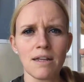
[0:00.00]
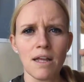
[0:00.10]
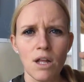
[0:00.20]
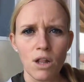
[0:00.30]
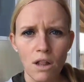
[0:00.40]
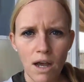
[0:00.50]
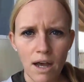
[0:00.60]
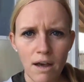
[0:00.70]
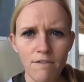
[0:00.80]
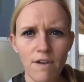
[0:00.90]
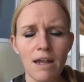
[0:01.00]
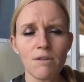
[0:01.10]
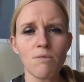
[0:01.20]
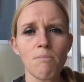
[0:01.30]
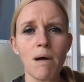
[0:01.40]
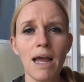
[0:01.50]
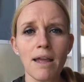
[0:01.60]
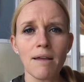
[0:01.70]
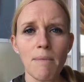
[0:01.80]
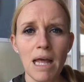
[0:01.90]
love and my
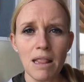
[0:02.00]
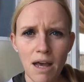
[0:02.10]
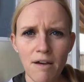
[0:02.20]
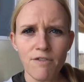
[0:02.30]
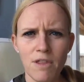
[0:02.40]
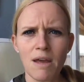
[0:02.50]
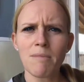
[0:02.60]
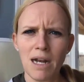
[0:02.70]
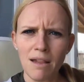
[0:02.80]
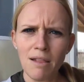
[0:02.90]
love for them, that I love